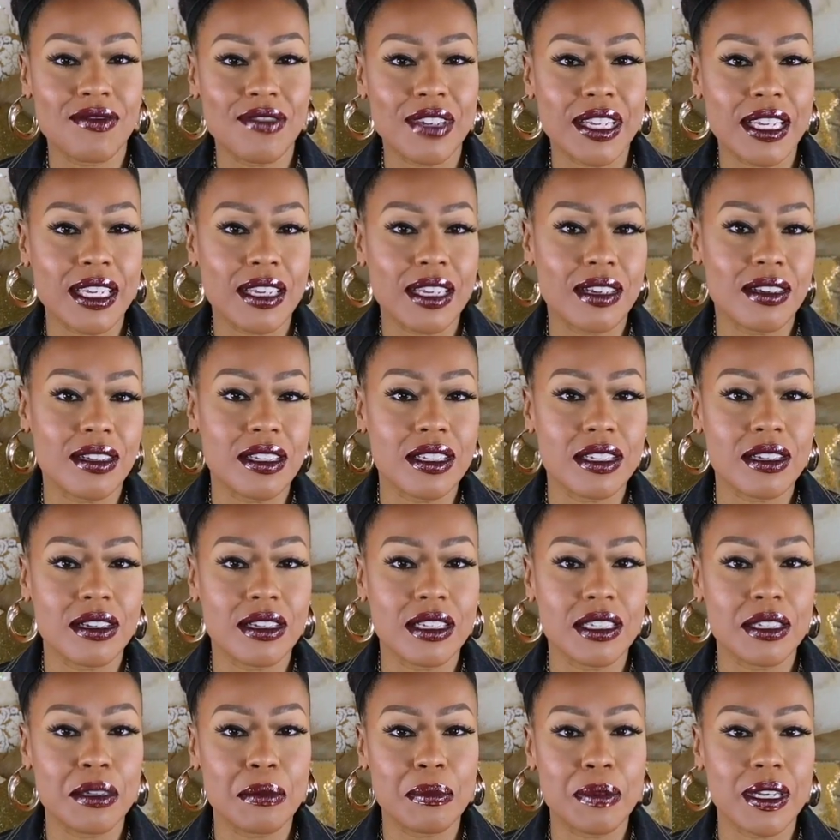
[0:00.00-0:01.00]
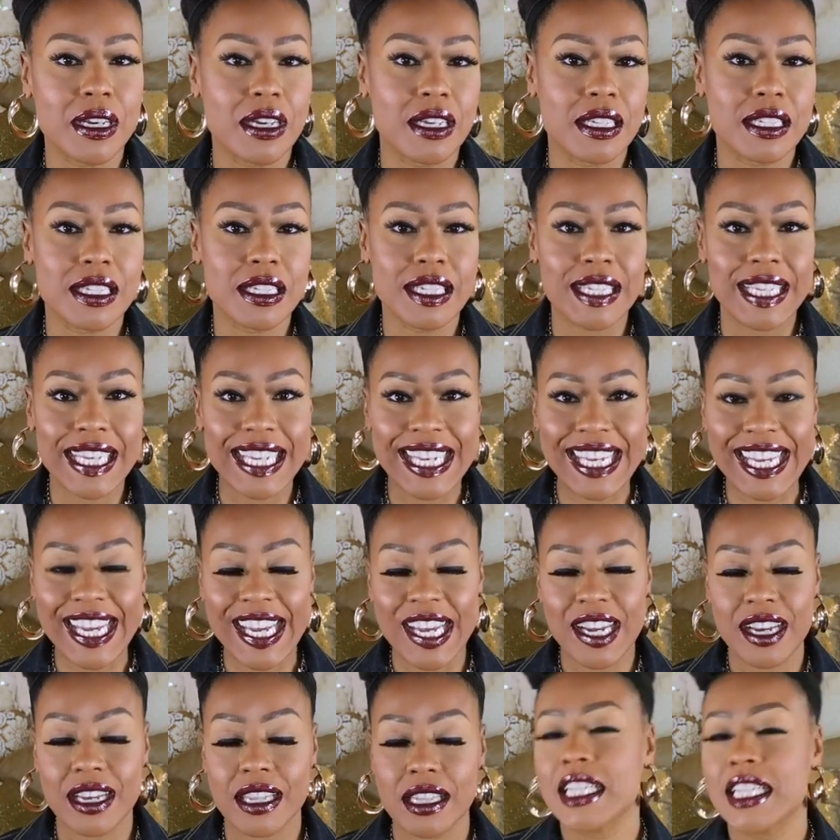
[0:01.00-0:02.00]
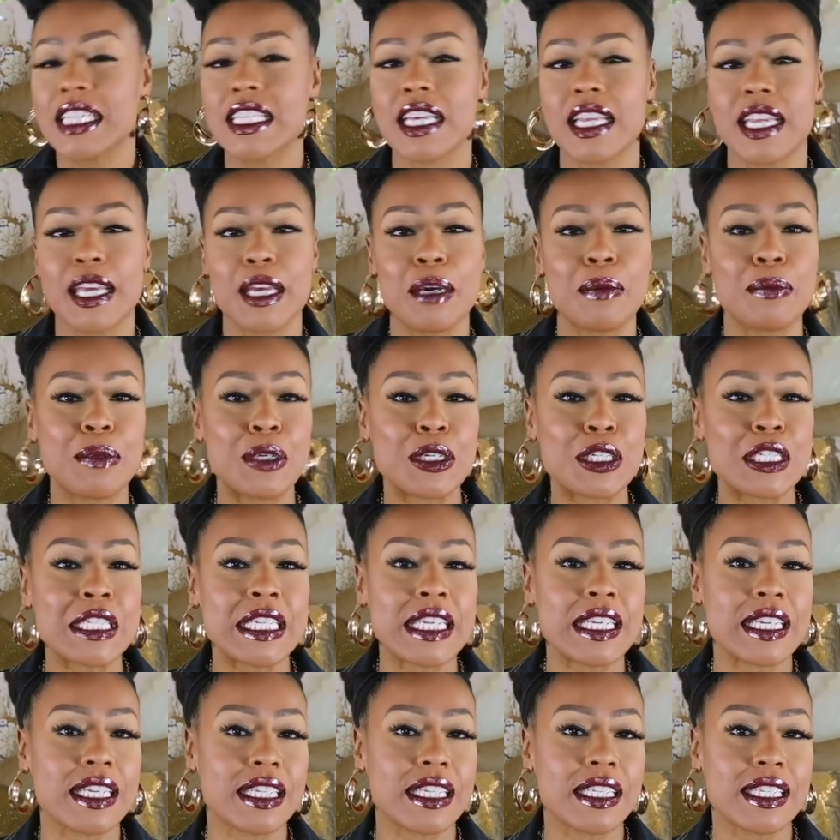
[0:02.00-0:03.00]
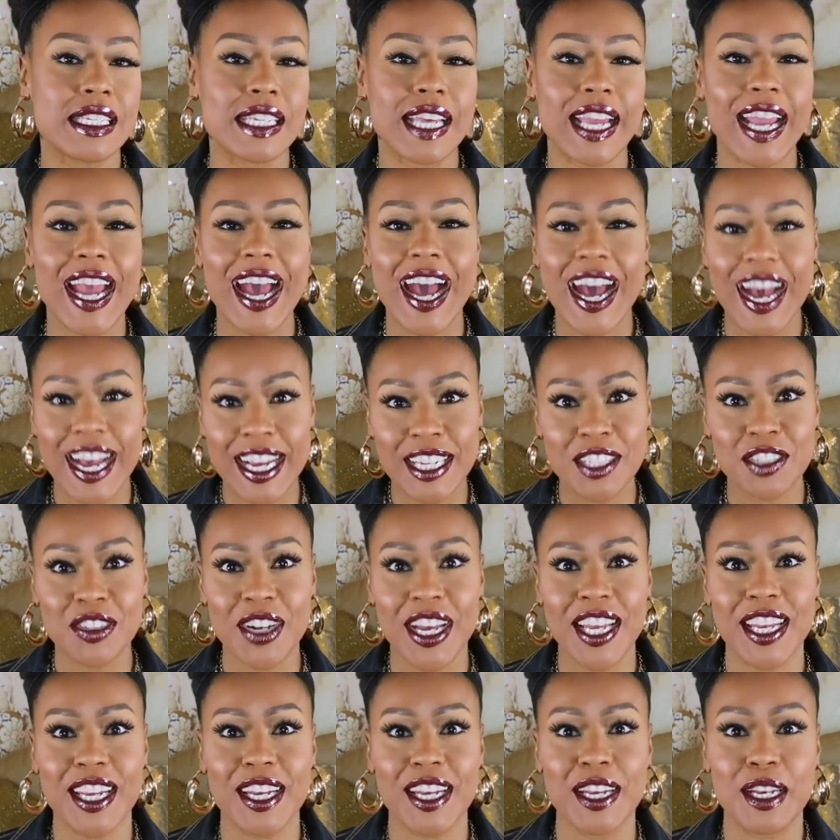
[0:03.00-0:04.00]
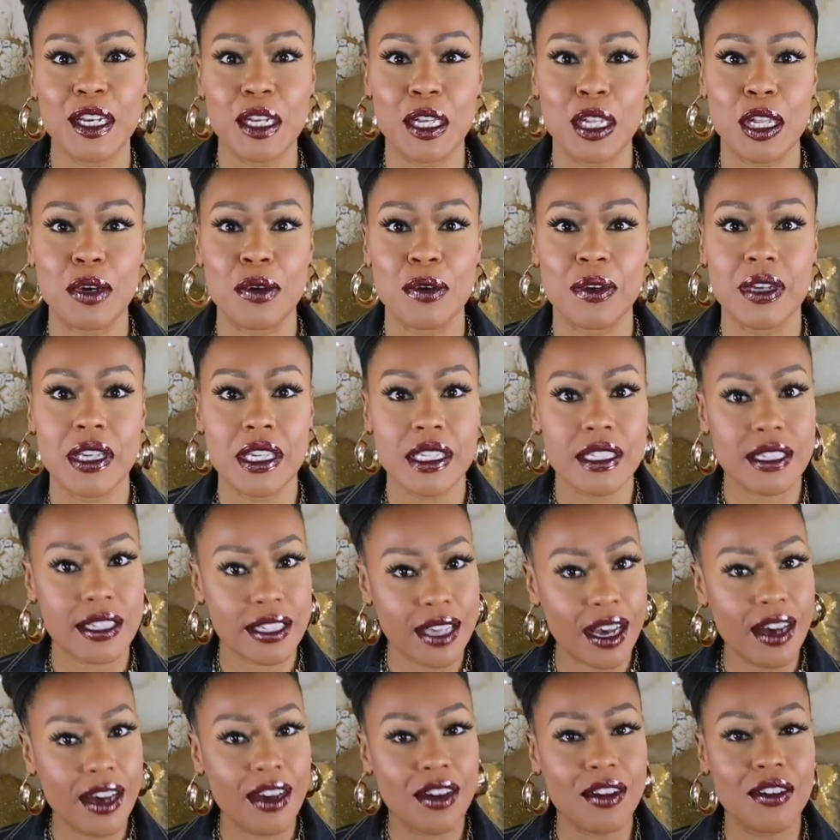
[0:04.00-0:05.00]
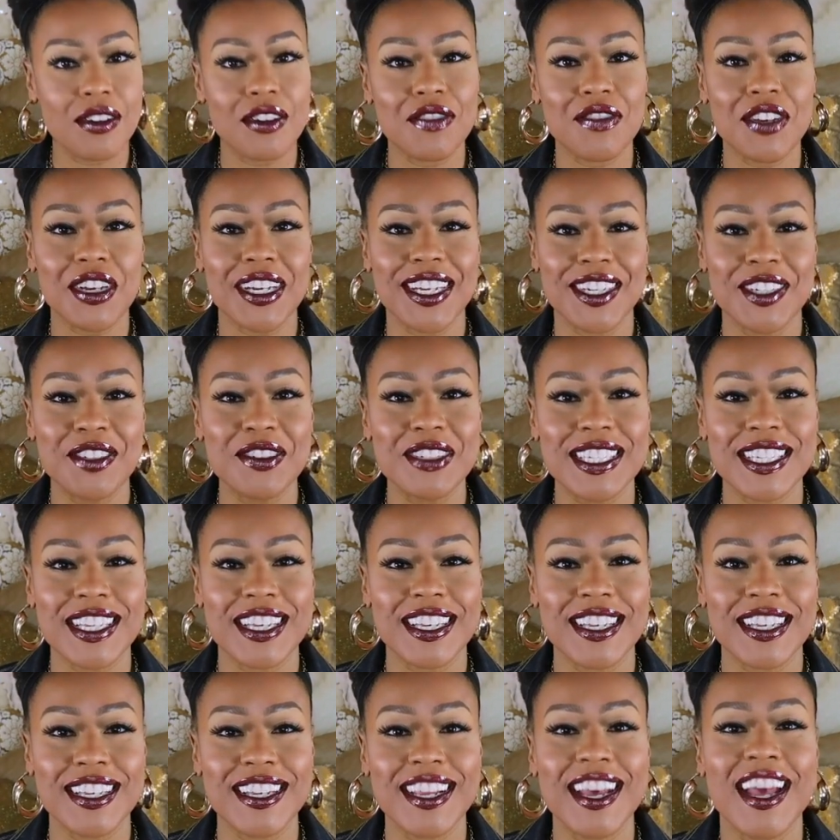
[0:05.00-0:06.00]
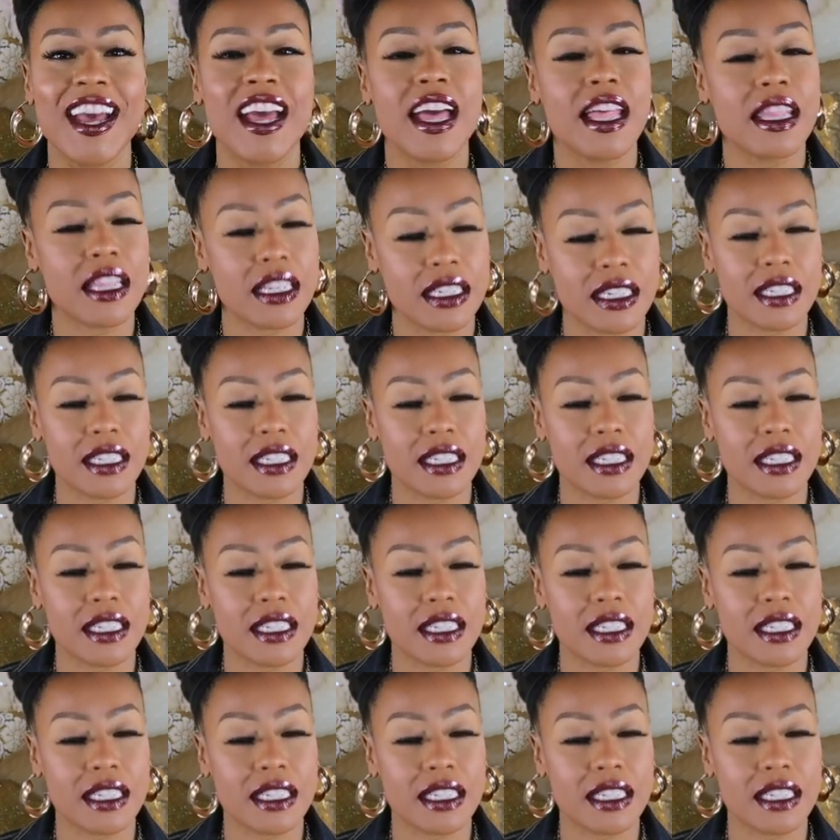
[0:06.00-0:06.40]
video is going to be on skincare that's gonna help your skin stay hydrated and glowy. So if you're interested, then